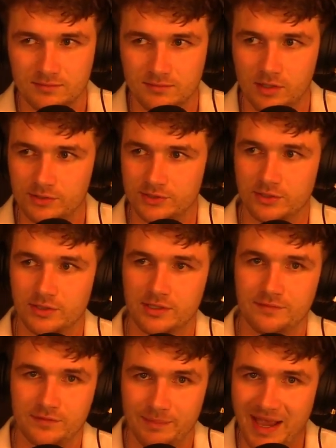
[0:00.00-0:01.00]

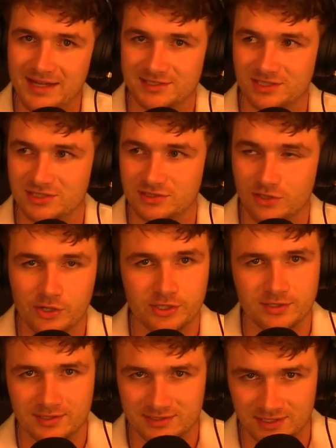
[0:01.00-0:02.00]
alternative to bad decisions are
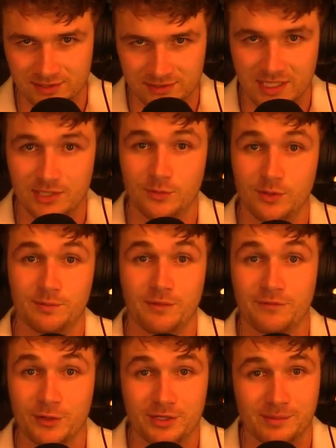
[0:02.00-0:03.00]
good decisions, and you would
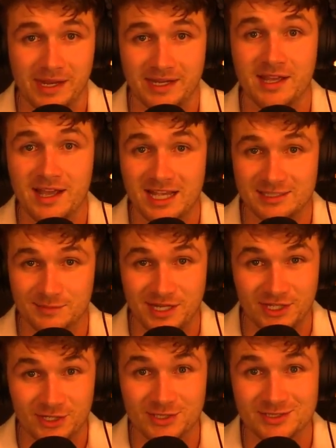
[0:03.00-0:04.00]
prefer to make as many
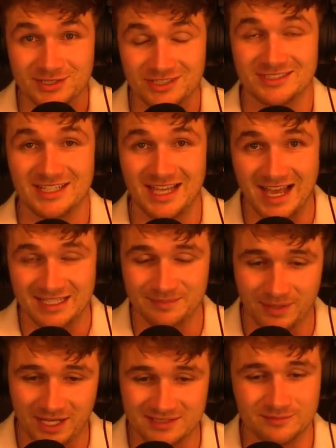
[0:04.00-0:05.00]
good decisions as
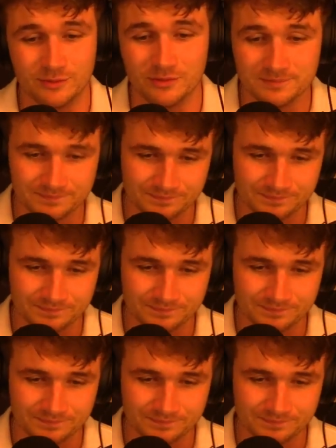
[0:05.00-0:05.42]
possible.